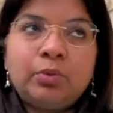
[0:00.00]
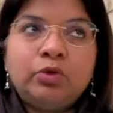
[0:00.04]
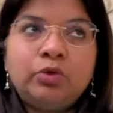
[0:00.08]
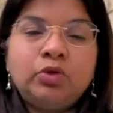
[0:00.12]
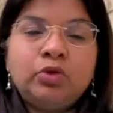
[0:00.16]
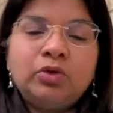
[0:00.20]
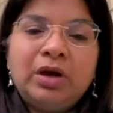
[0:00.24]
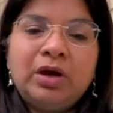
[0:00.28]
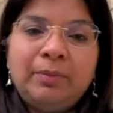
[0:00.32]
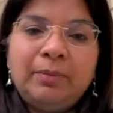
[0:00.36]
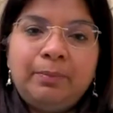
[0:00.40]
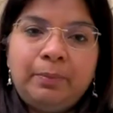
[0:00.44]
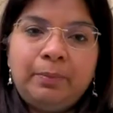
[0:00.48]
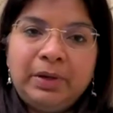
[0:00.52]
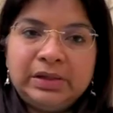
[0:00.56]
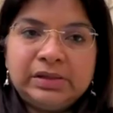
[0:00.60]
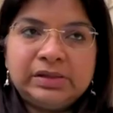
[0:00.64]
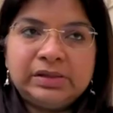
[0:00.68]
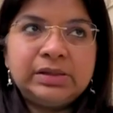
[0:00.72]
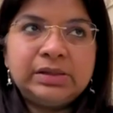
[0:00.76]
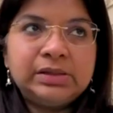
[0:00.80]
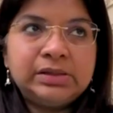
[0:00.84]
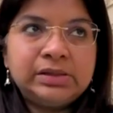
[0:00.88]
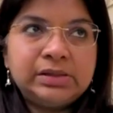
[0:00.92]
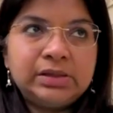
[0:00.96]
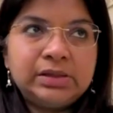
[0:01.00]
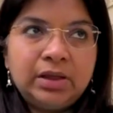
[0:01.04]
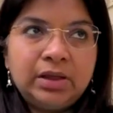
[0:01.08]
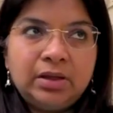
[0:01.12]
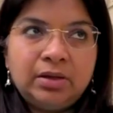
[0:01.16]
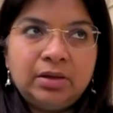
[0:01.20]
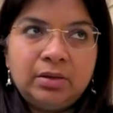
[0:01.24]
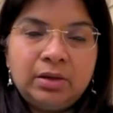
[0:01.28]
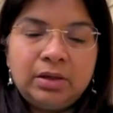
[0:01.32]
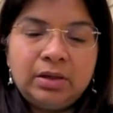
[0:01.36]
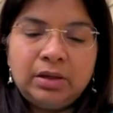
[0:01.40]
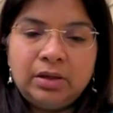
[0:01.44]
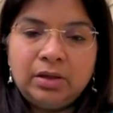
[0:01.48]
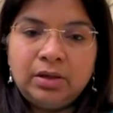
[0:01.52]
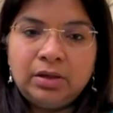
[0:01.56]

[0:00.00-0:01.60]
Do you have presence in